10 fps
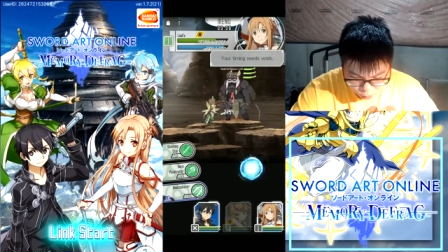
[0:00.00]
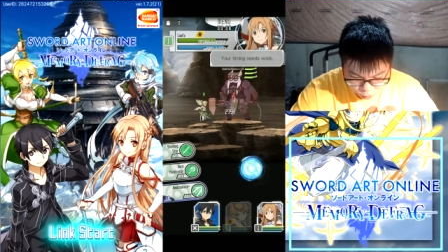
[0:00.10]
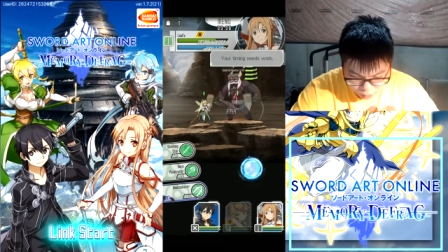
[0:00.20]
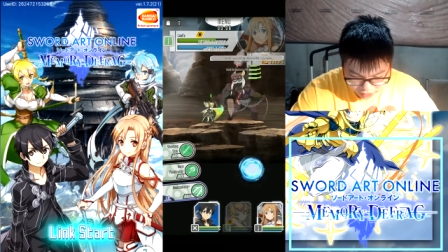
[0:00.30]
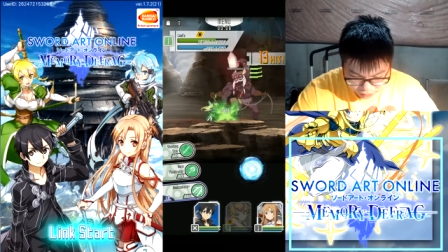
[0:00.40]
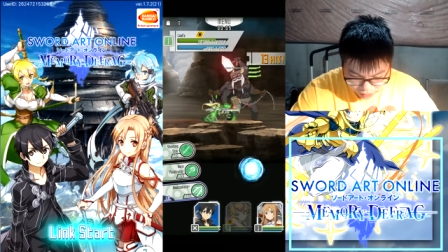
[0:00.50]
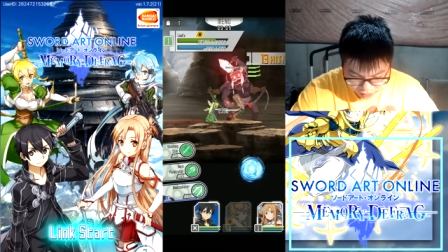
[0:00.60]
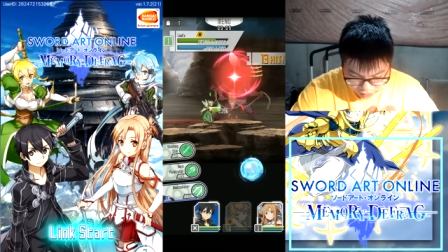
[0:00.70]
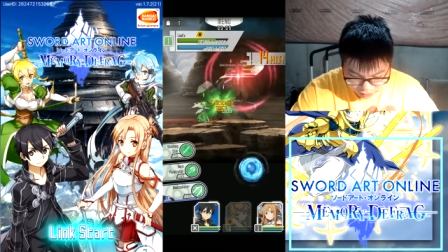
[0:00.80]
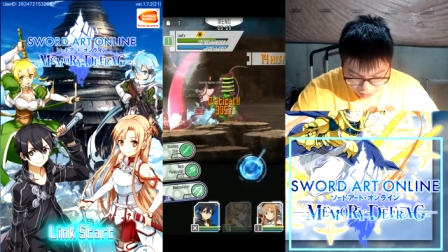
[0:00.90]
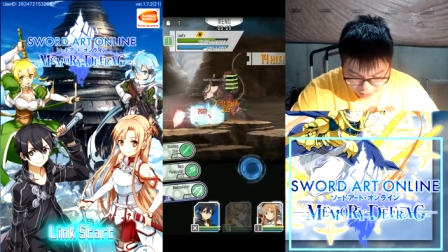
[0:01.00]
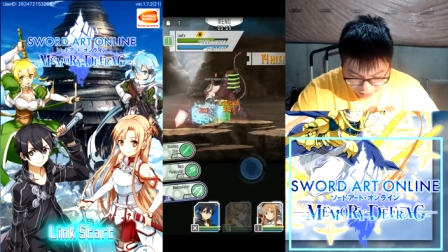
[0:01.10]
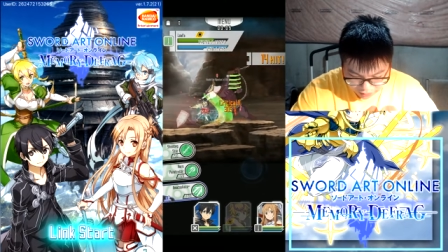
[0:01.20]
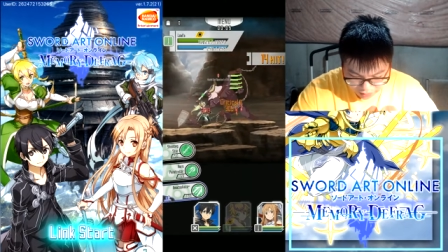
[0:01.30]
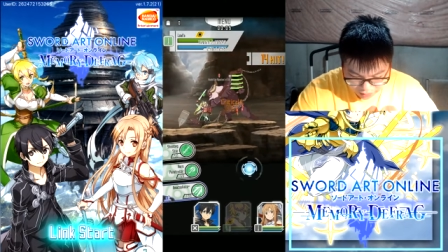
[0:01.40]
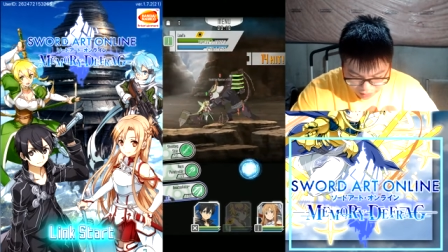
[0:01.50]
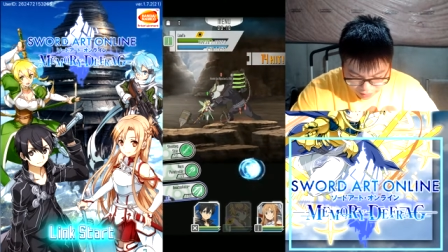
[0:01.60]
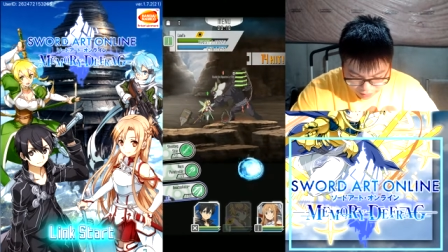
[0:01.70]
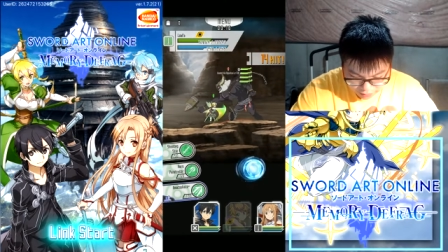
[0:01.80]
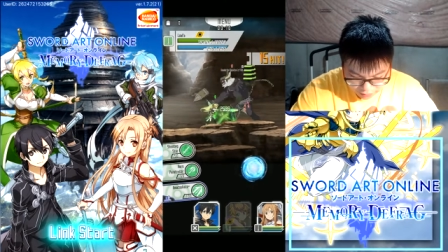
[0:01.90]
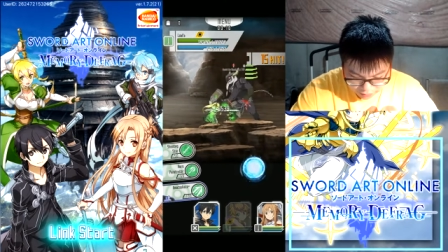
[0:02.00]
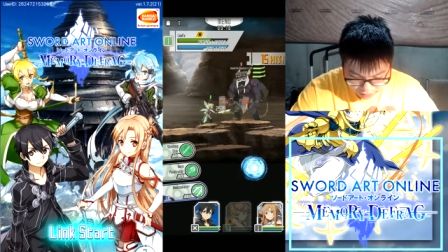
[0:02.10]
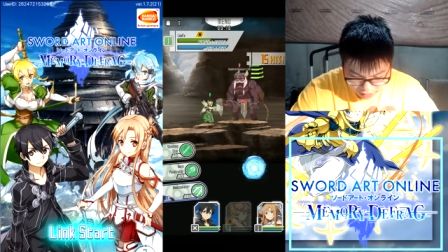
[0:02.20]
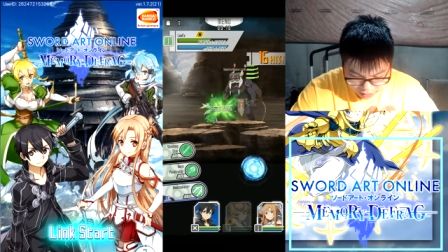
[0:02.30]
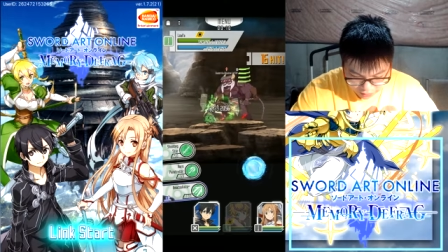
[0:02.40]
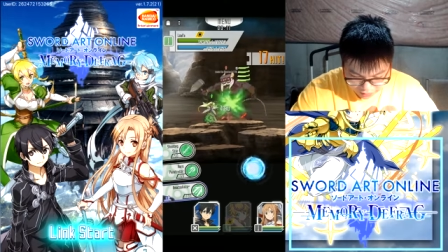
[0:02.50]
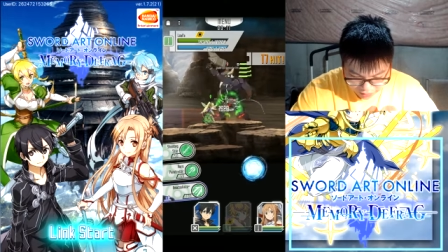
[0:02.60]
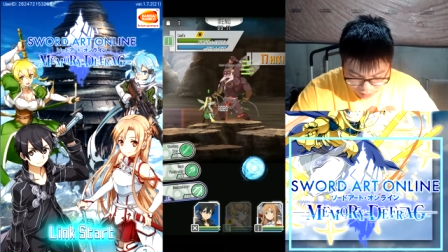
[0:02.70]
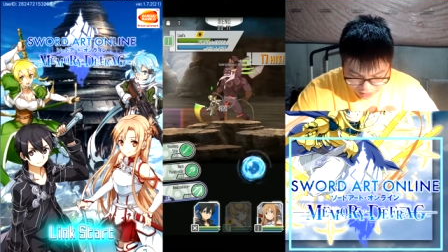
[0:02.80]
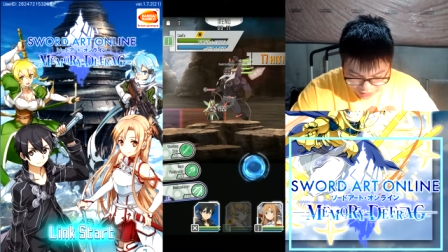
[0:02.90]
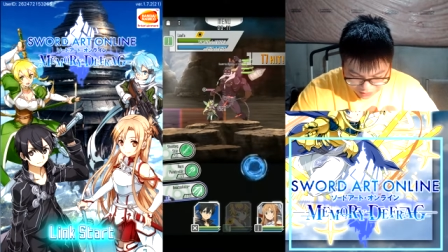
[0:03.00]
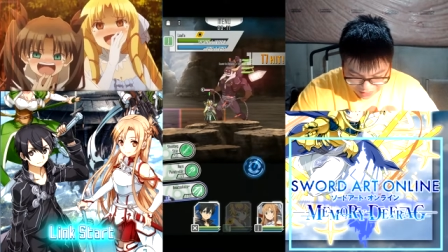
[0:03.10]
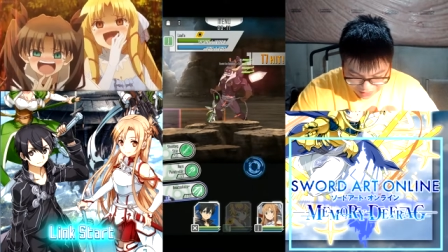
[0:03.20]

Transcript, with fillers: real slow. Okay. Okay, that one's attack